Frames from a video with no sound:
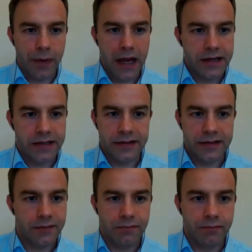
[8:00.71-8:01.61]

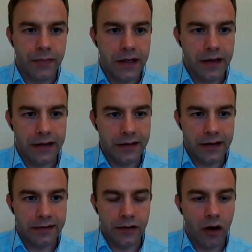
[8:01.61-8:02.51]
pages
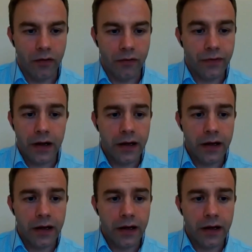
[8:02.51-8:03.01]
is enough,